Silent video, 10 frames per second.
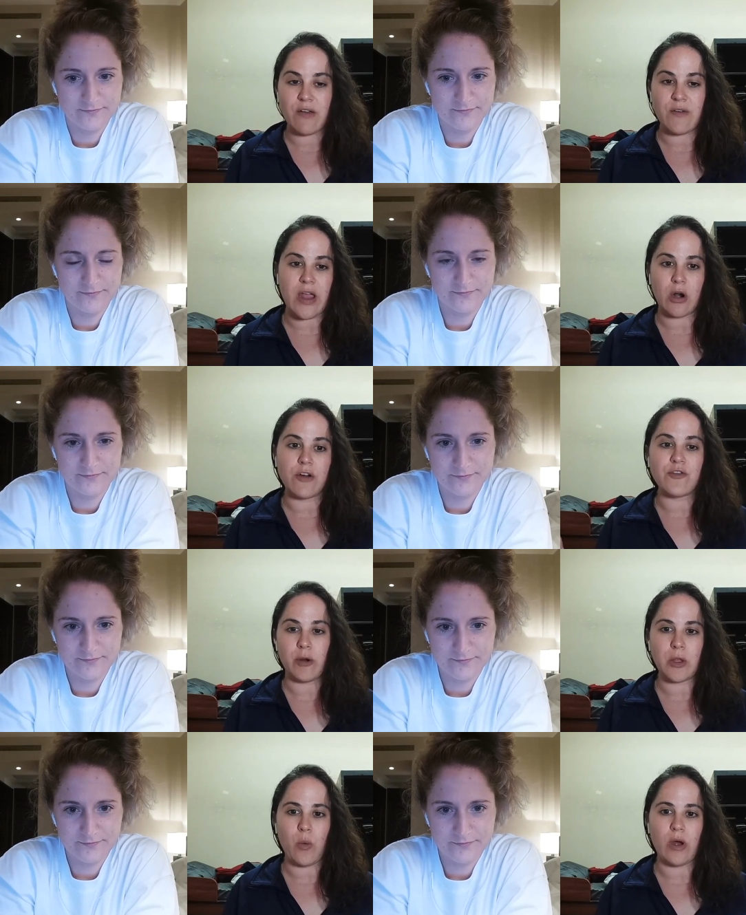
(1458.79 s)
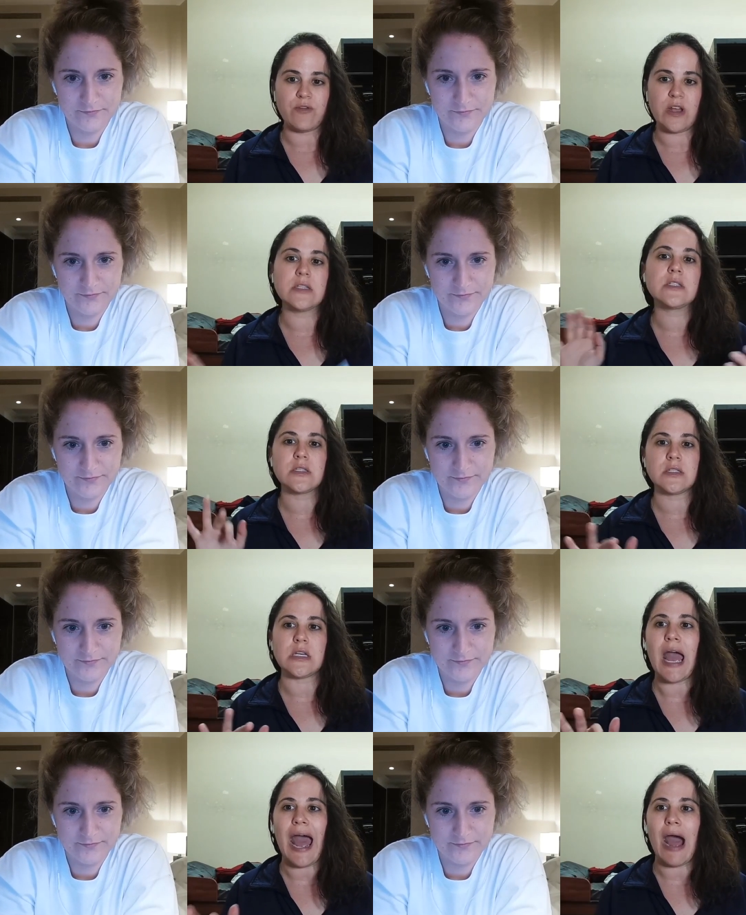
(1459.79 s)
Speaker 1: era Formula One fans to see
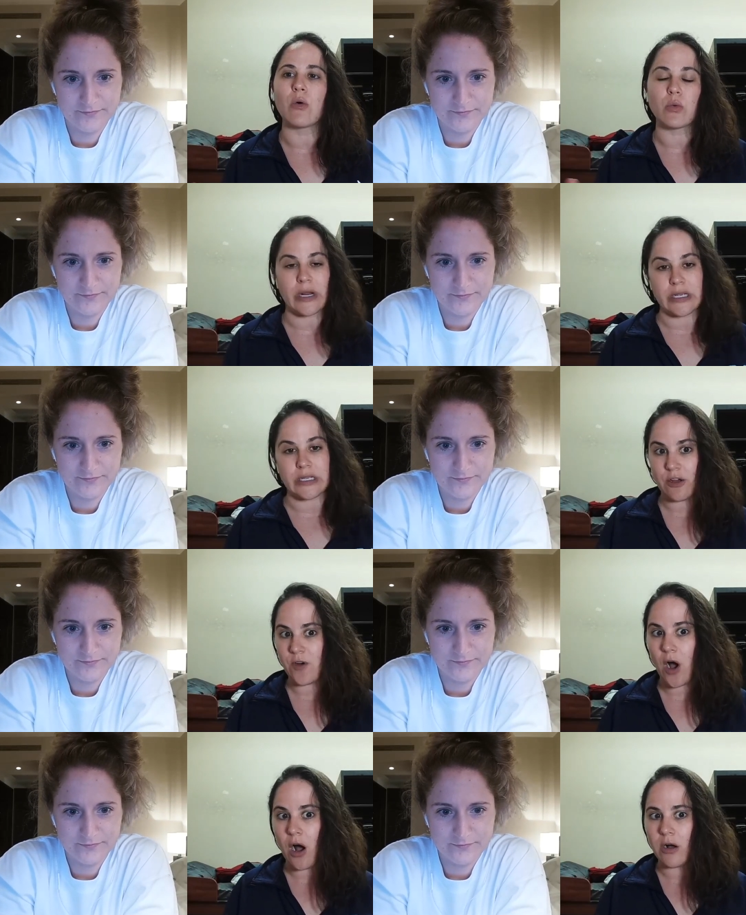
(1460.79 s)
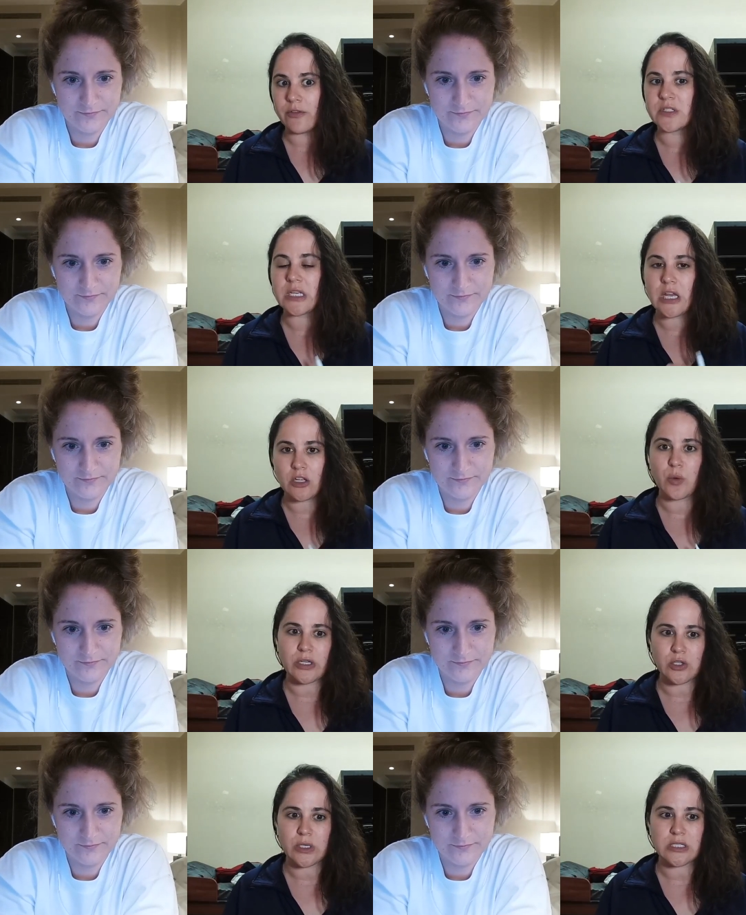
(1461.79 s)
how racing evolves in the twenty
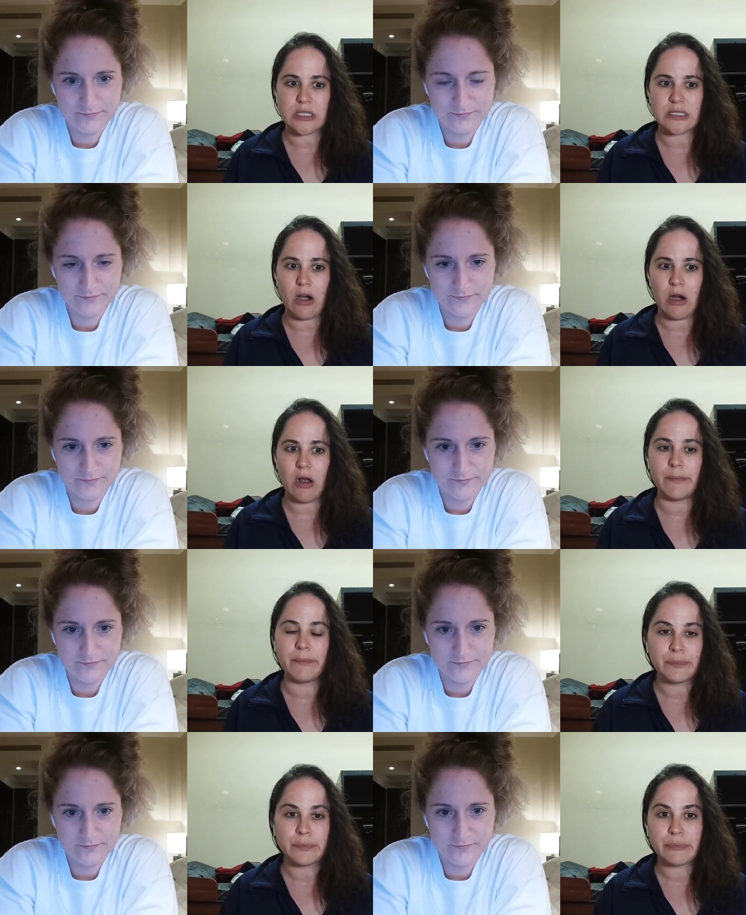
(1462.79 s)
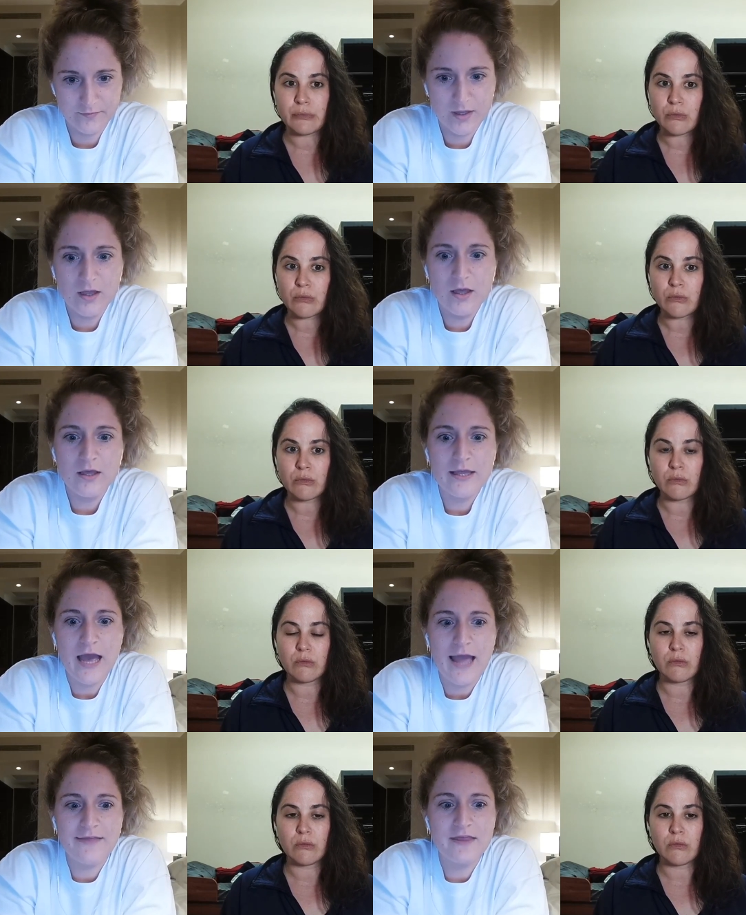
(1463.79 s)
twenty-six era.
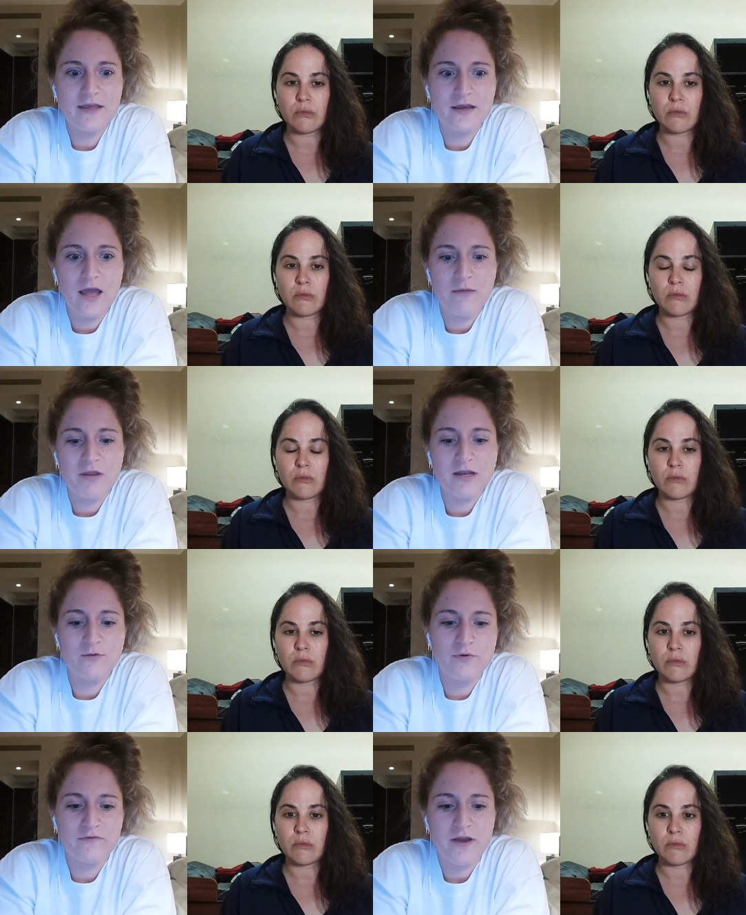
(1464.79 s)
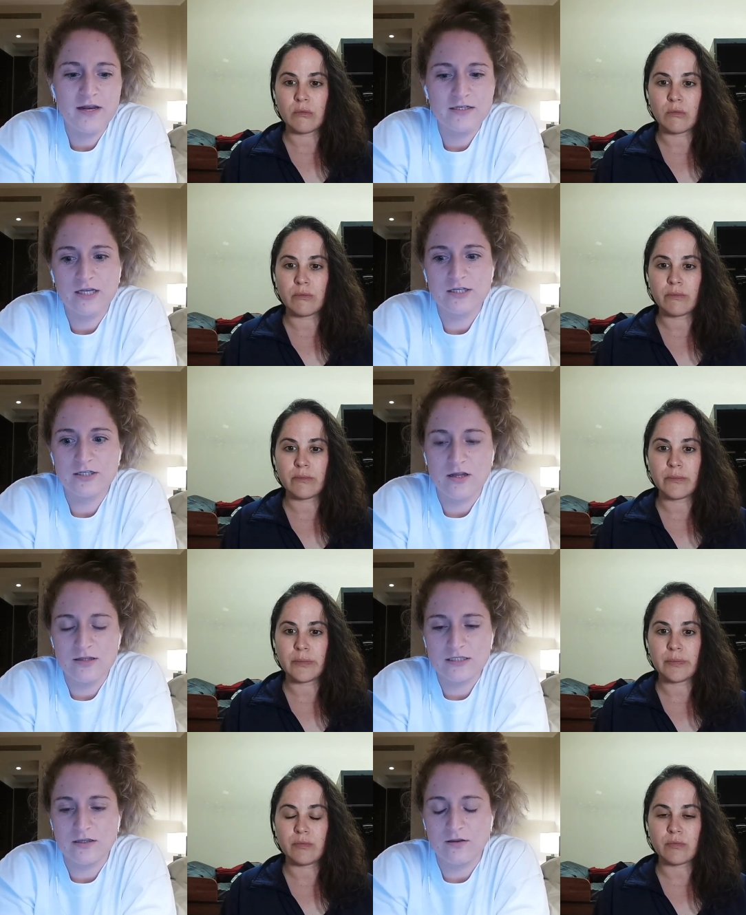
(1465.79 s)
Speaker 2: Yeah, I think, I mean, we've kind of touched on
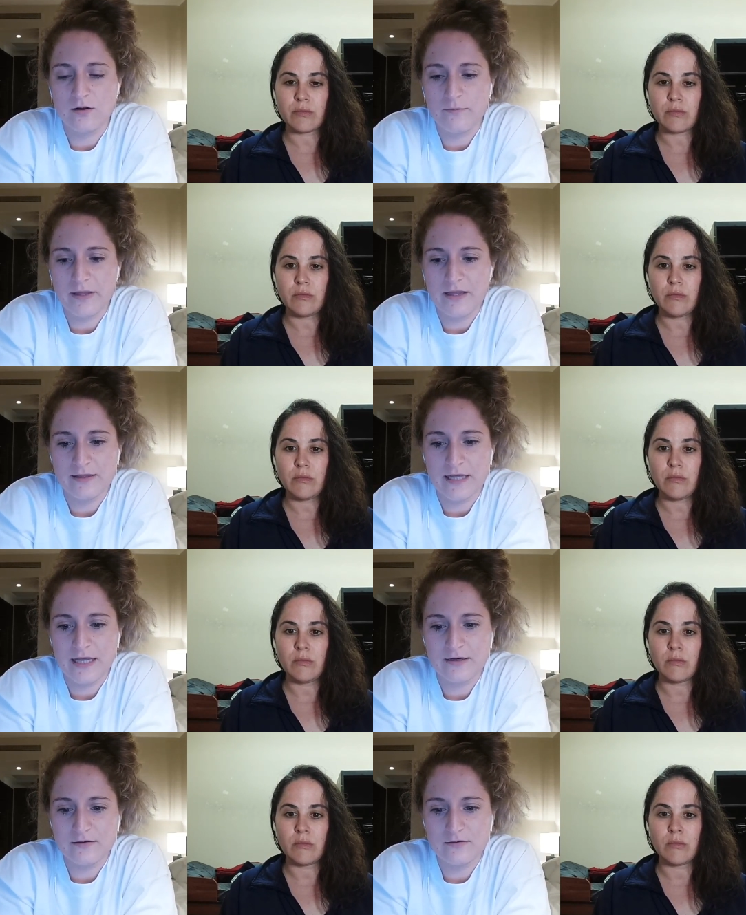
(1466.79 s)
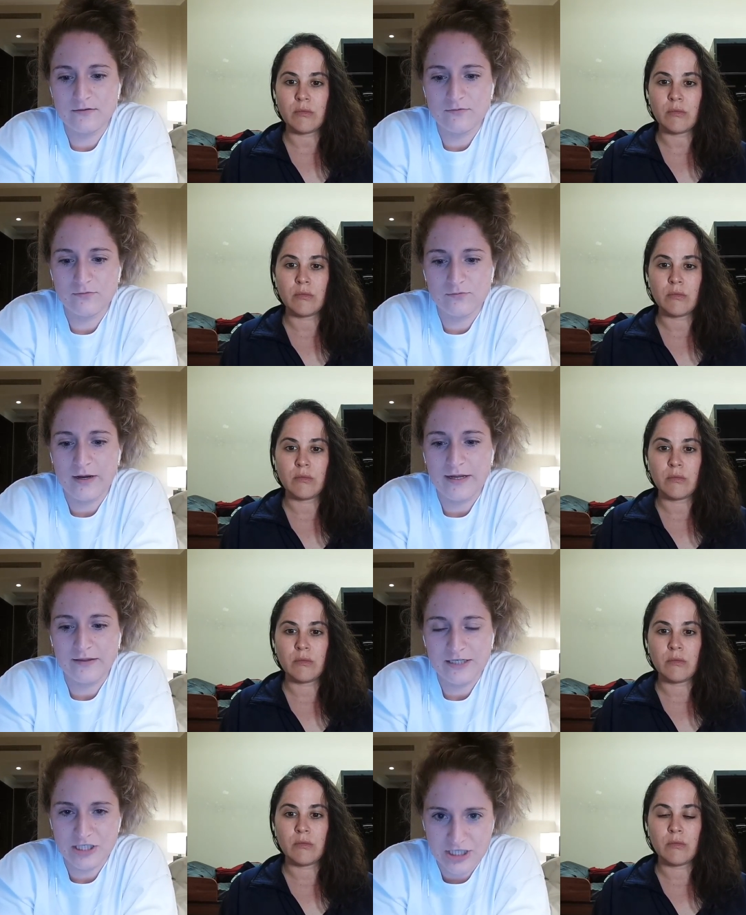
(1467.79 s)
this a little bit, that
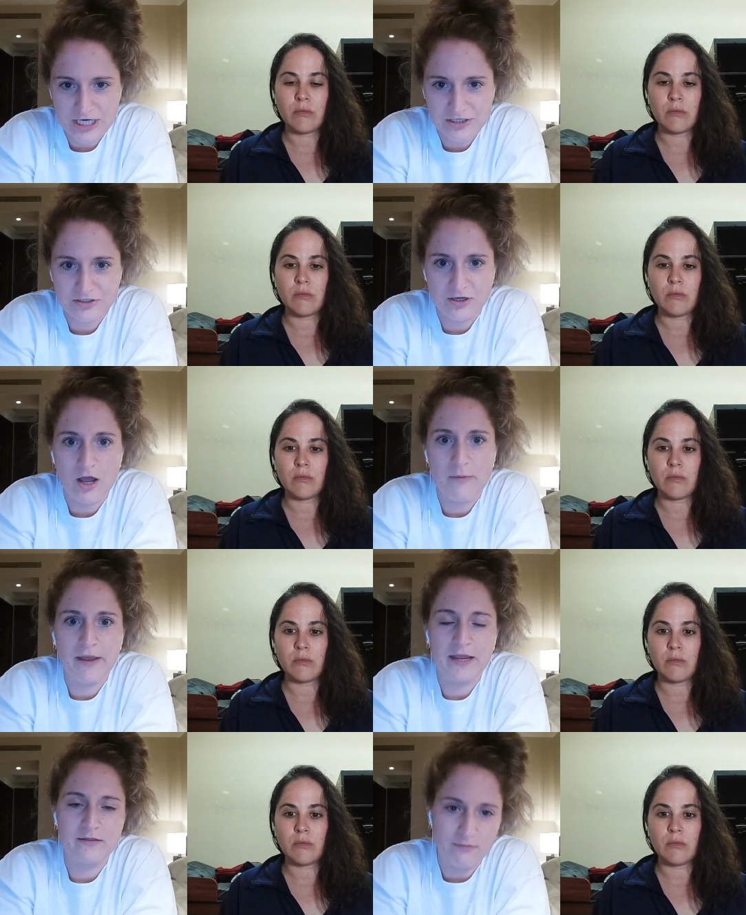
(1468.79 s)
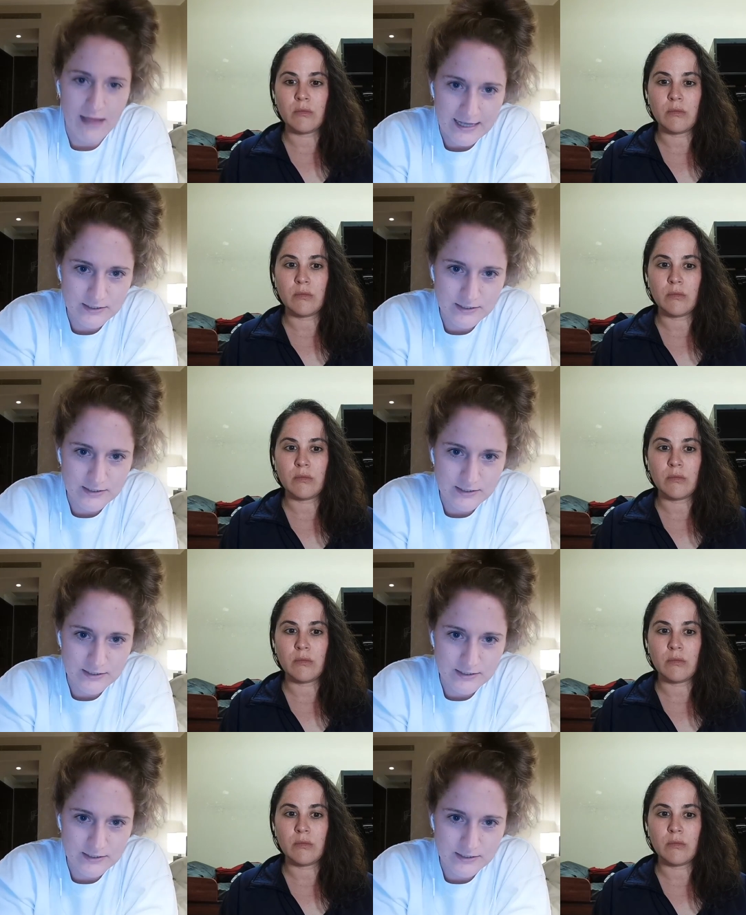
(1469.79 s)
regulation changes are coming. In the last